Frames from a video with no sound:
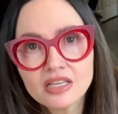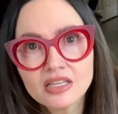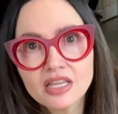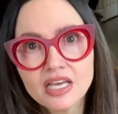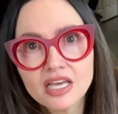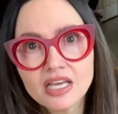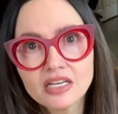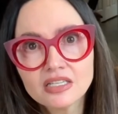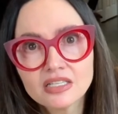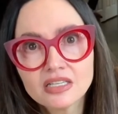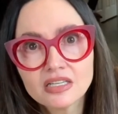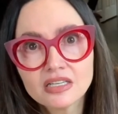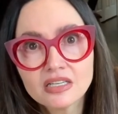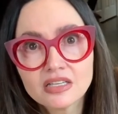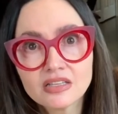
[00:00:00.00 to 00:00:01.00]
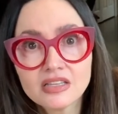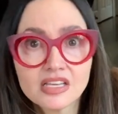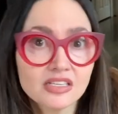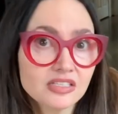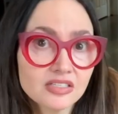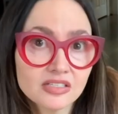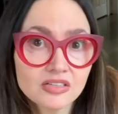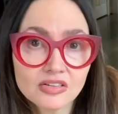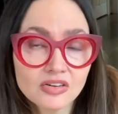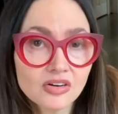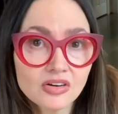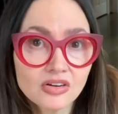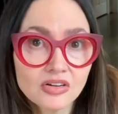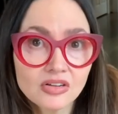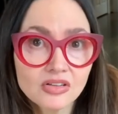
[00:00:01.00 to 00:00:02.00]
that this
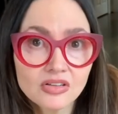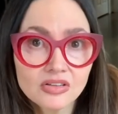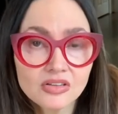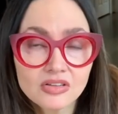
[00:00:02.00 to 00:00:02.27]
girl